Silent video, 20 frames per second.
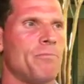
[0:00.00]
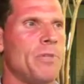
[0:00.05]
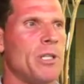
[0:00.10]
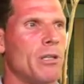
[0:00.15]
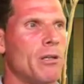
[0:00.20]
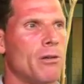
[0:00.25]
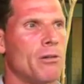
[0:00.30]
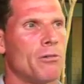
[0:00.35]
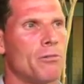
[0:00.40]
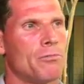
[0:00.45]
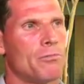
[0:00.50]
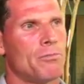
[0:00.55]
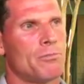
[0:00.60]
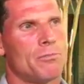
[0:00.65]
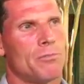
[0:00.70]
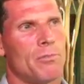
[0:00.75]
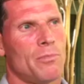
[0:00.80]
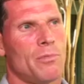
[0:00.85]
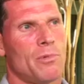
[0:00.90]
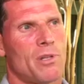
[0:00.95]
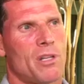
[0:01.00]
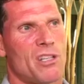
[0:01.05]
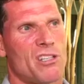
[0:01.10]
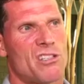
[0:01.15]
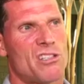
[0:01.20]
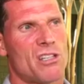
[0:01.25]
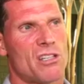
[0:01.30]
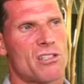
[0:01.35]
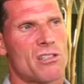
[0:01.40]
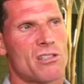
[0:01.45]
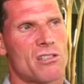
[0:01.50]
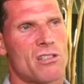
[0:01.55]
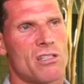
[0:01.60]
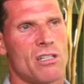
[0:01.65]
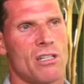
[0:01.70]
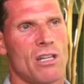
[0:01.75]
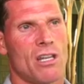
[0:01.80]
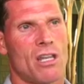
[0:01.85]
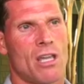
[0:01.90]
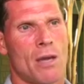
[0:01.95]
you know,
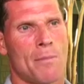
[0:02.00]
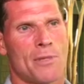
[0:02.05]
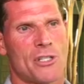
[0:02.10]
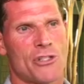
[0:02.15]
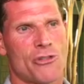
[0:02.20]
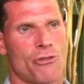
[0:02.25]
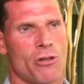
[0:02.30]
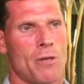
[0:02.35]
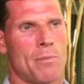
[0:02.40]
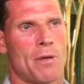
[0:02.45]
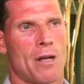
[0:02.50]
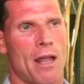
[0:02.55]
consistency and chemistry.